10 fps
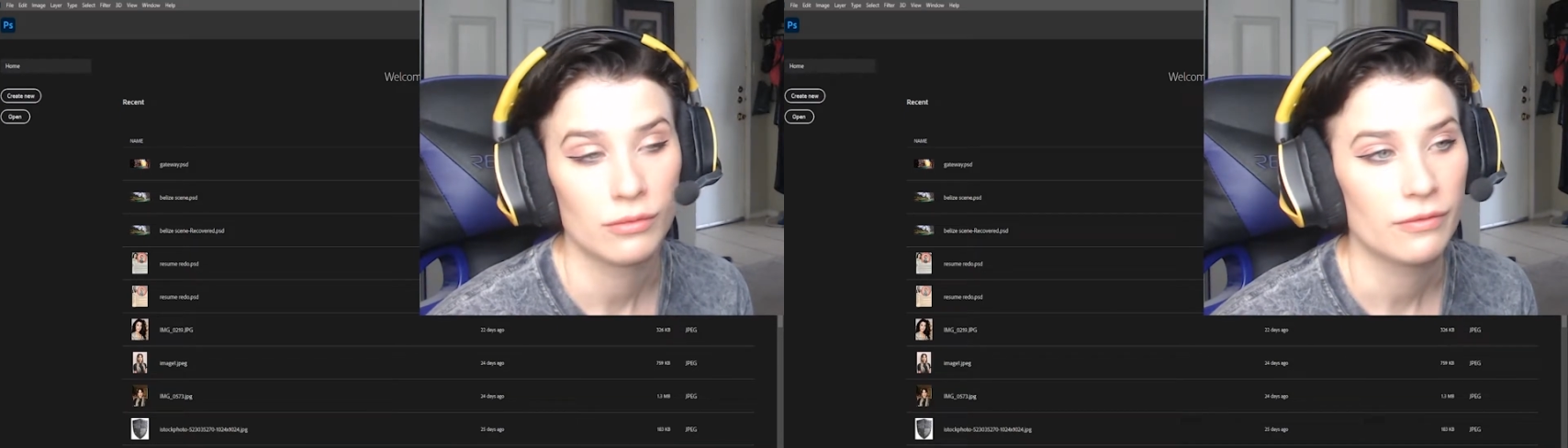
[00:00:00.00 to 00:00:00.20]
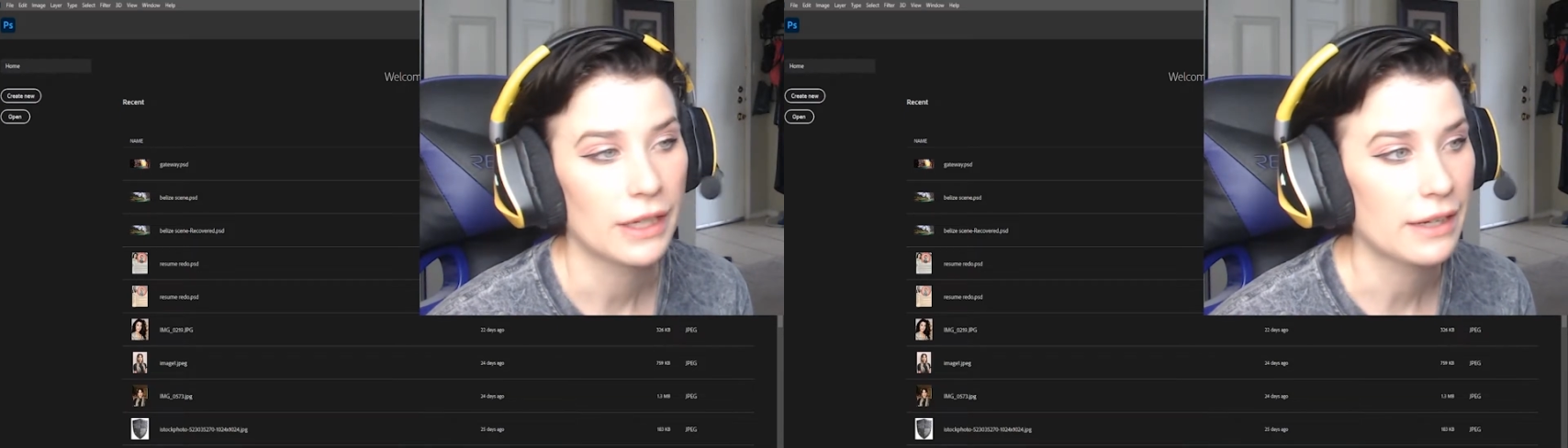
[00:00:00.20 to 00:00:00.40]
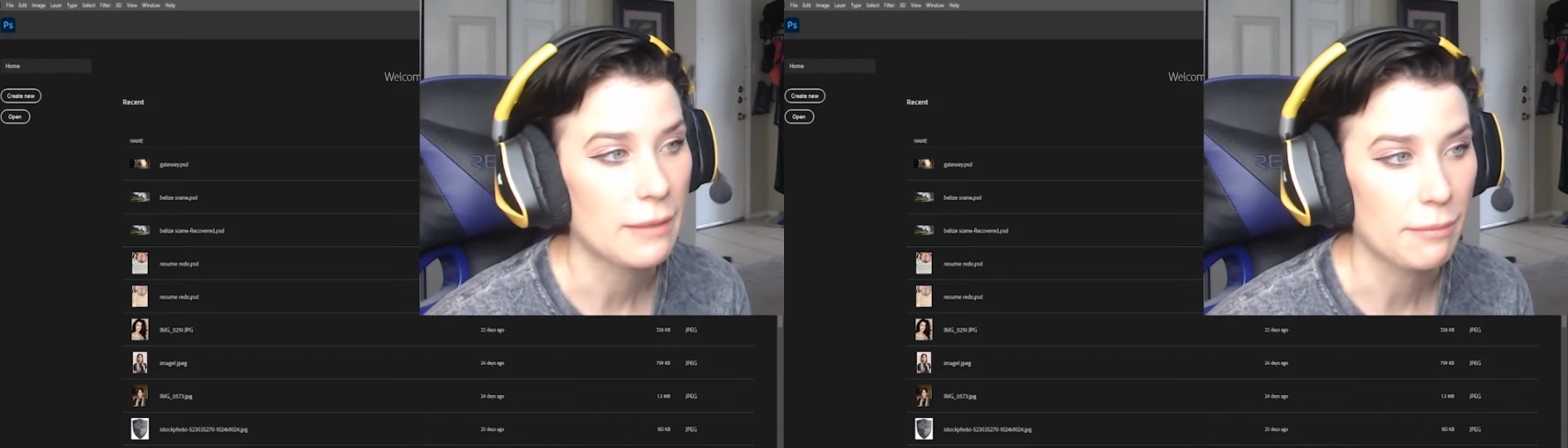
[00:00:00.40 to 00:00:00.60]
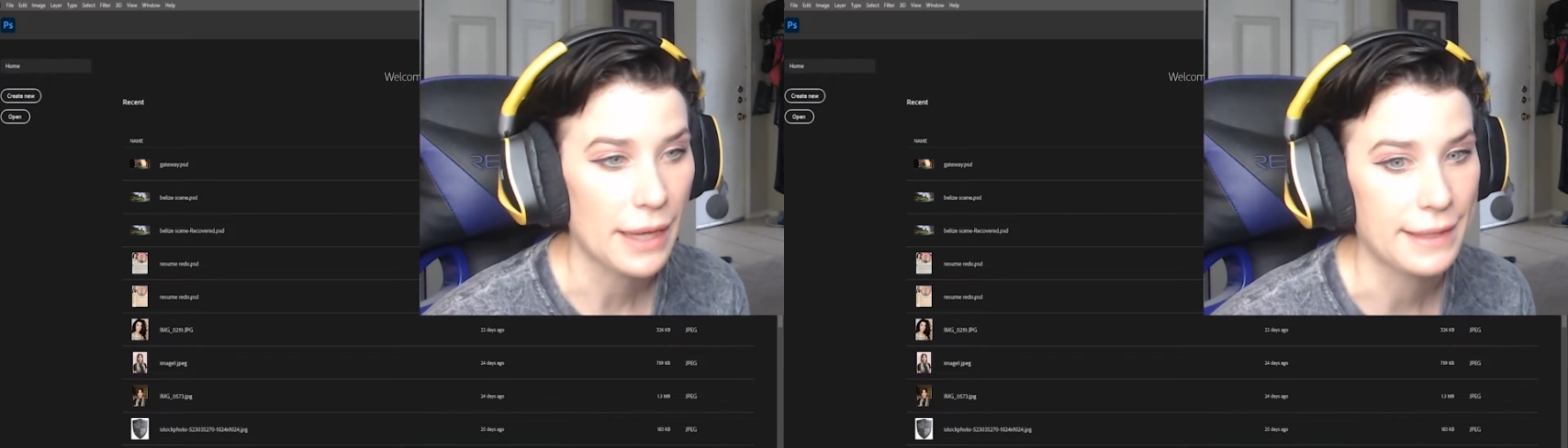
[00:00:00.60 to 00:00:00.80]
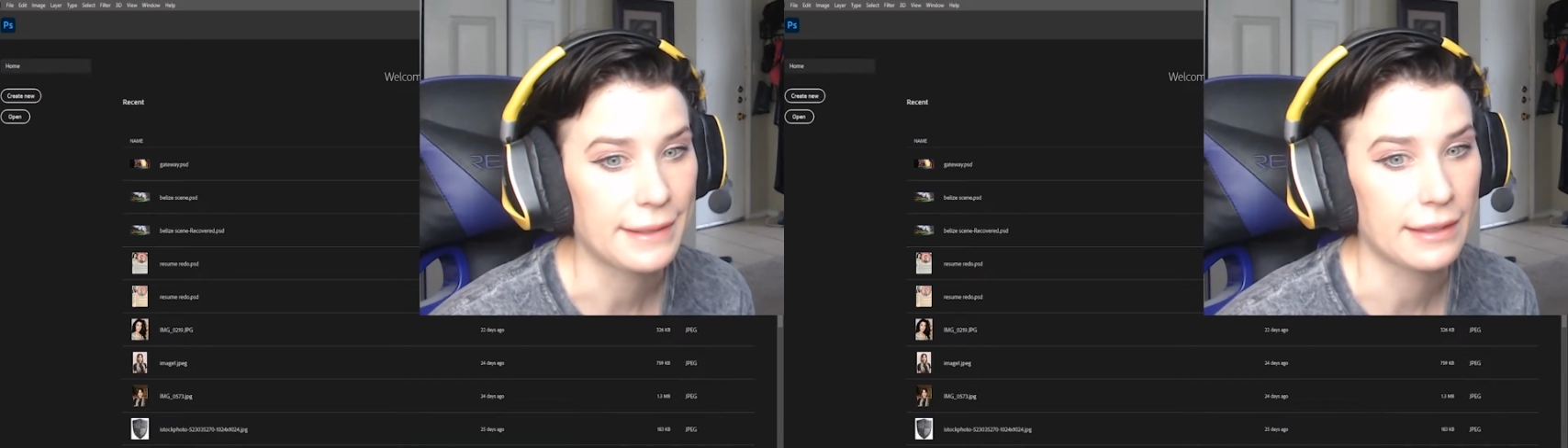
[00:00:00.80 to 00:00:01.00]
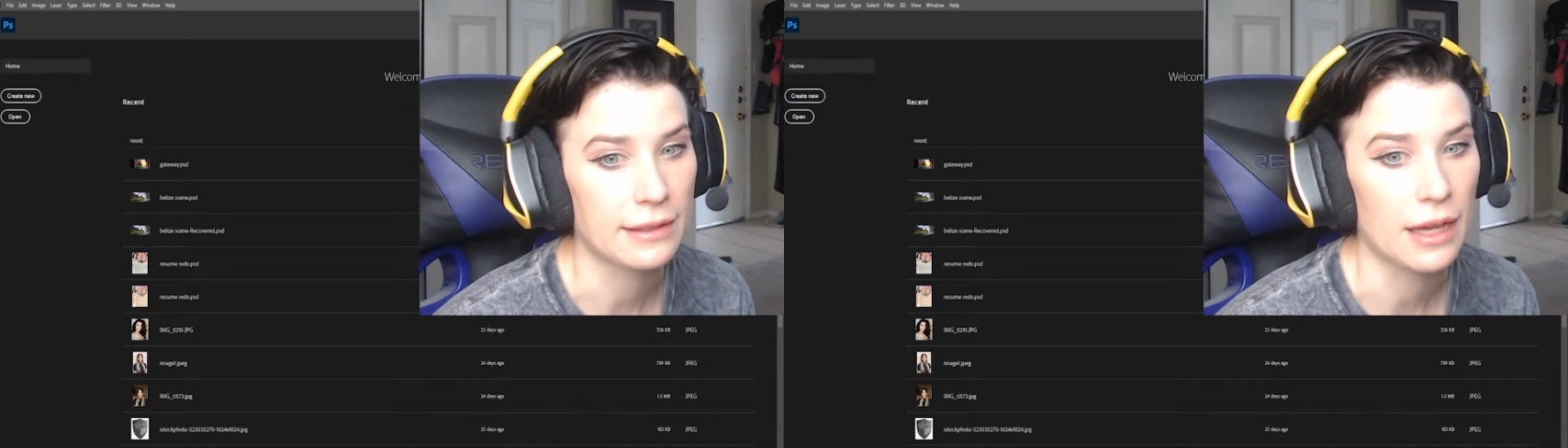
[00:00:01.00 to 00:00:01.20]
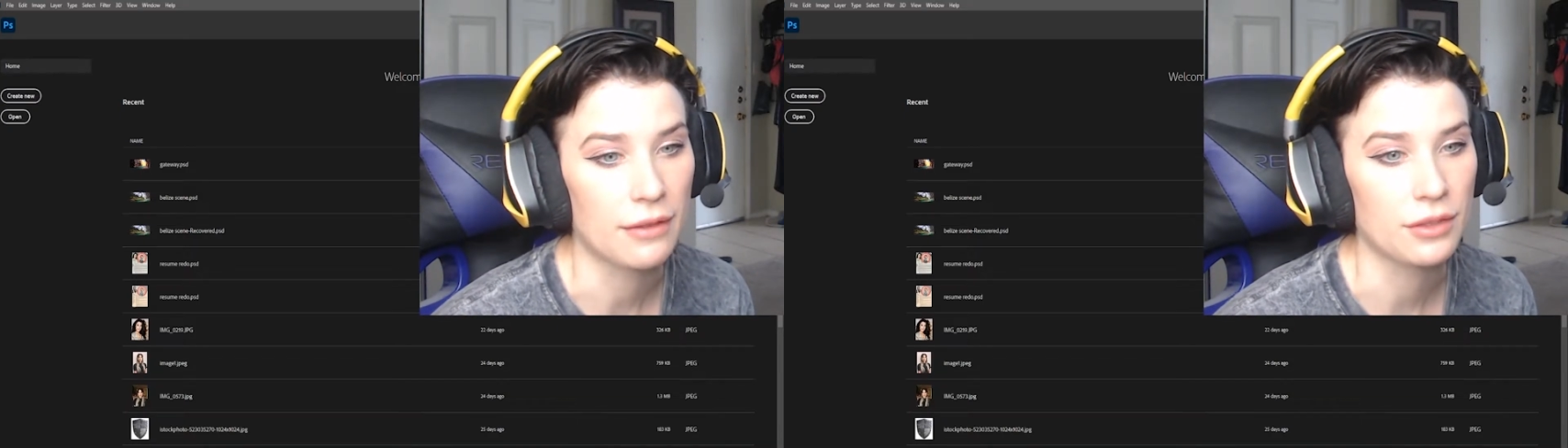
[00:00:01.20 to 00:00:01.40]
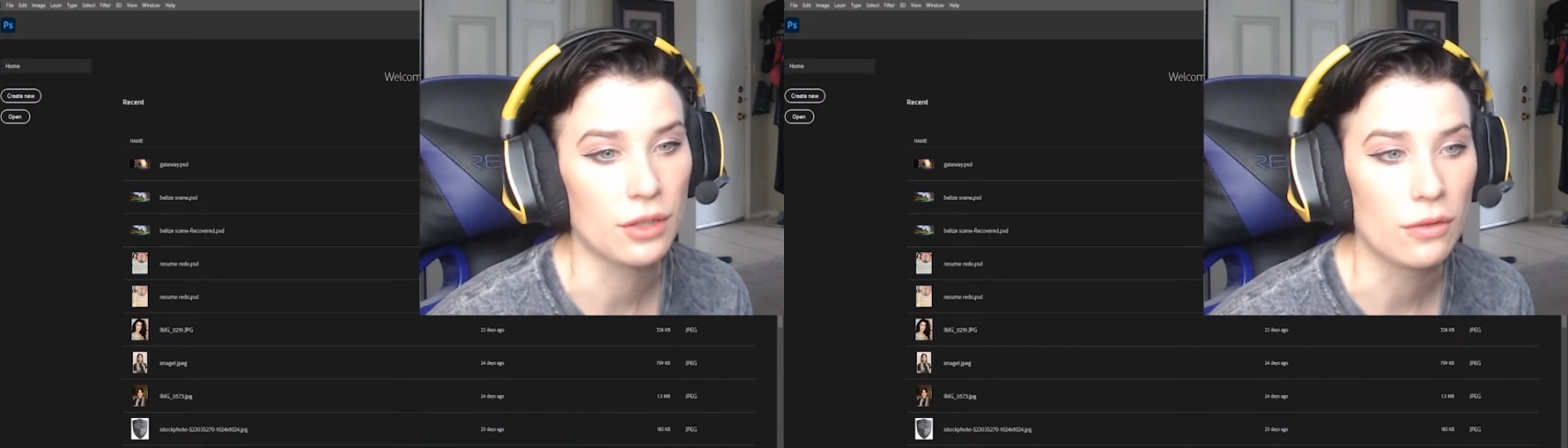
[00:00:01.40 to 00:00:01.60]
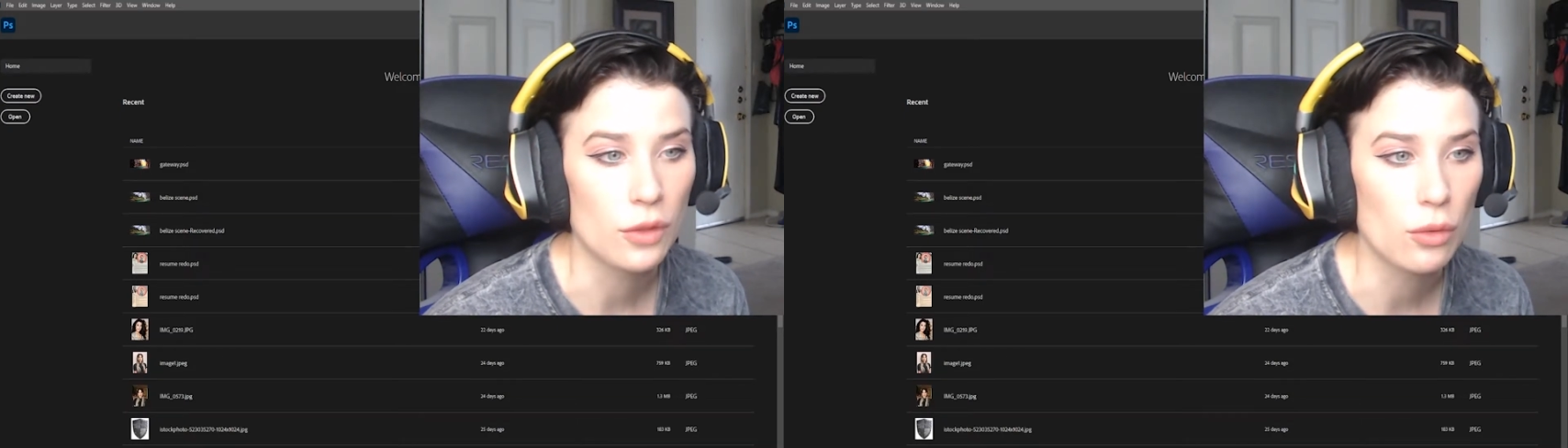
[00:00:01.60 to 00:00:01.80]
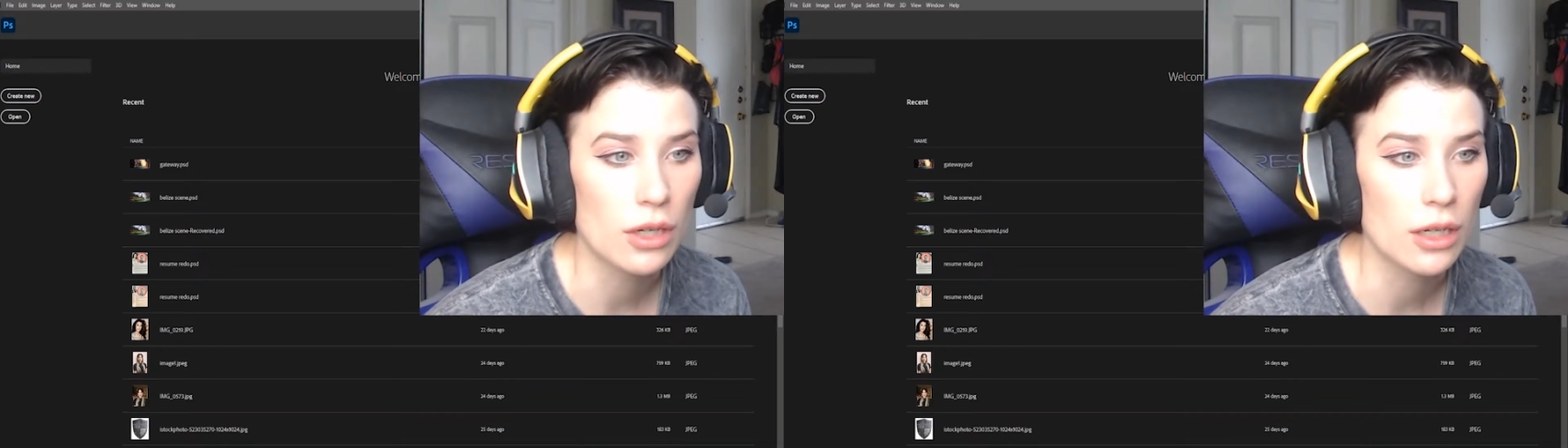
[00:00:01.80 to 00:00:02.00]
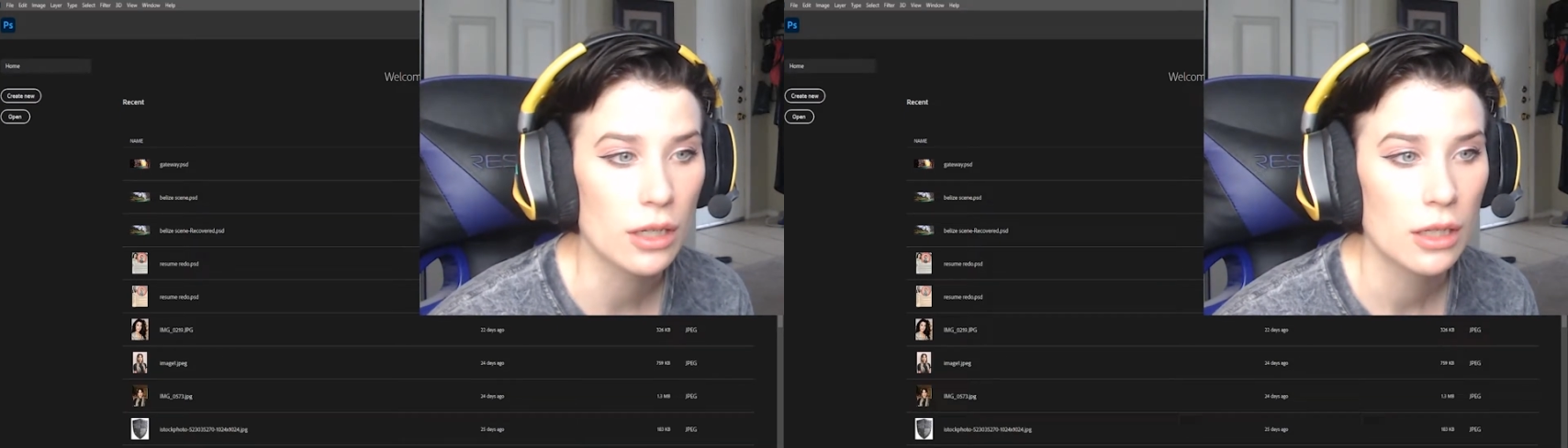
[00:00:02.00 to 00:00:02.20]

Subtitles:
Very basic stuff. So if you're